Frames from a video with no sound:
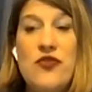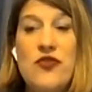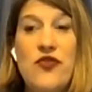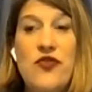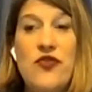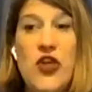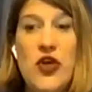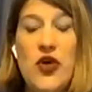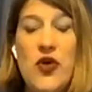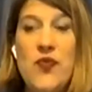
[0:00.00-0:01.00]
To
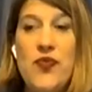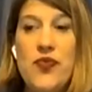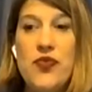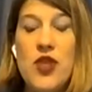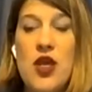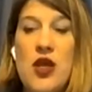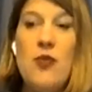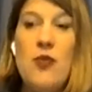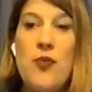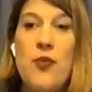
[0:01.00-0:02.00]
review,
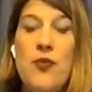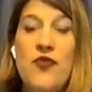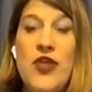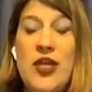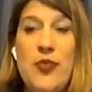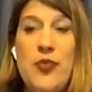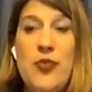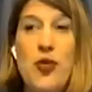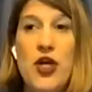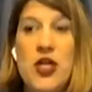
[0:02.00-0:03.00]
feeling
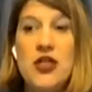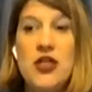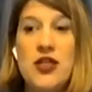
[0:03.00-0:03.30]
bored